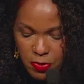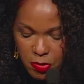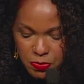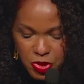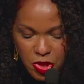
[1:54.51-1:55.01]

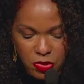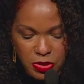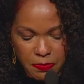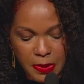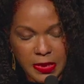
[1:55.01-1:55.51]

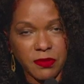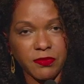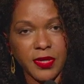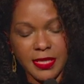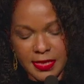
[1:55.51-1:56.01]
rope-choked,
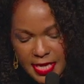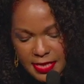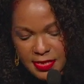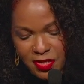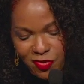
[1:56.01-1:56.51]
bullet-ridden,
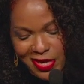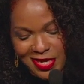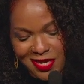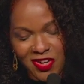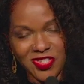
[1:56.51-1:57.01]

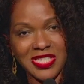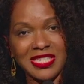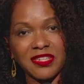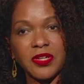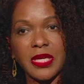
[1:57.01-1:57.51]
desecrated, are
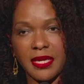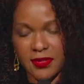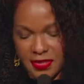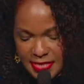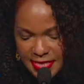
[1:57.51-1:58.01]
still here,
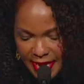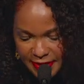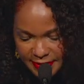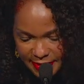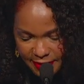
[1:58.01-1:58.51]

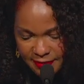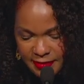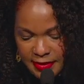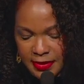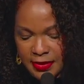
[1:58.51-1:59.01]
standing.
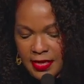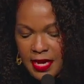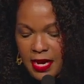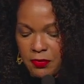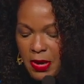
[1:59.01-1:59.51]

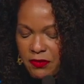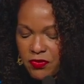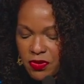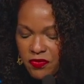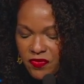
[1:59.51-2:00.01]
I write for
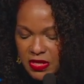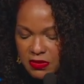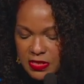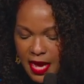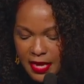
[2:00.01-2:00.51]
the field
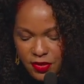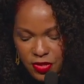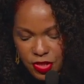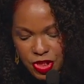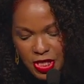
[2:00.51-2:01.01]
holler, the
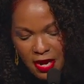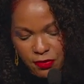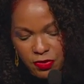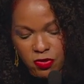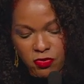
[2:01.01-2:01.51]
shout,
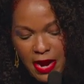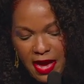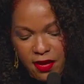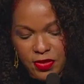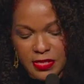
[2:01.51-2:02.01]
the
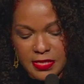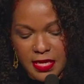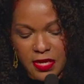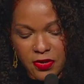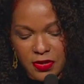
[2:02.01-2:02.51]
growl, the
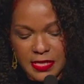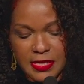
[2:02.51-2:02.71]
singer, the